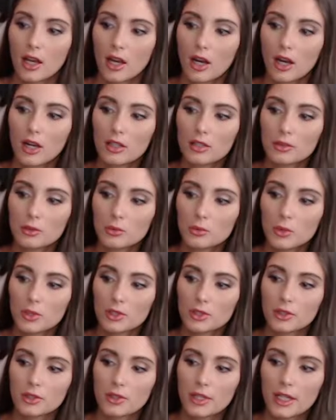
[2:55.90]
all in
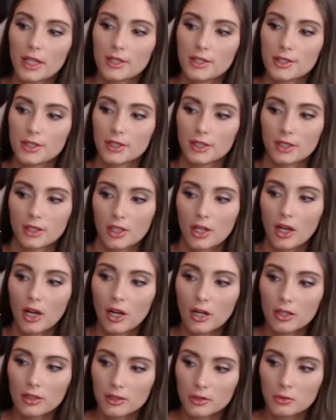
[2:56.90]
one location,
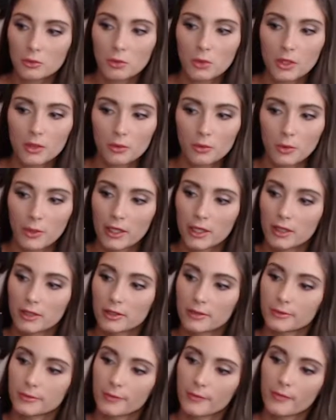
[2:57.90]
all in one
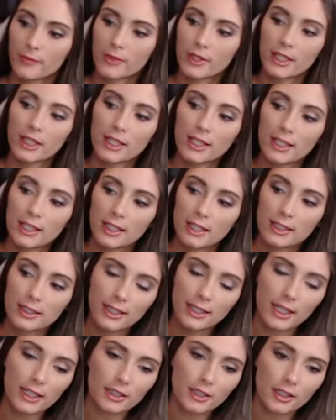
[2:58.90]
well.
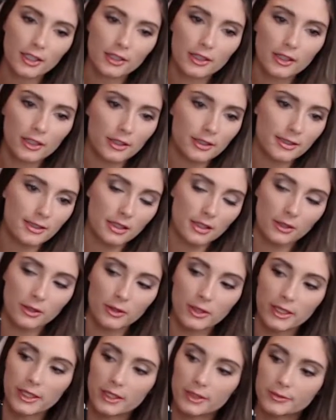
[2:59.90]
Khadgar nodded
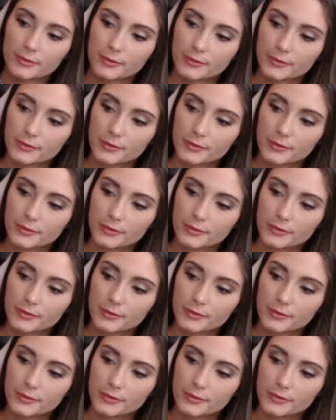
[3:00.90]
slowly.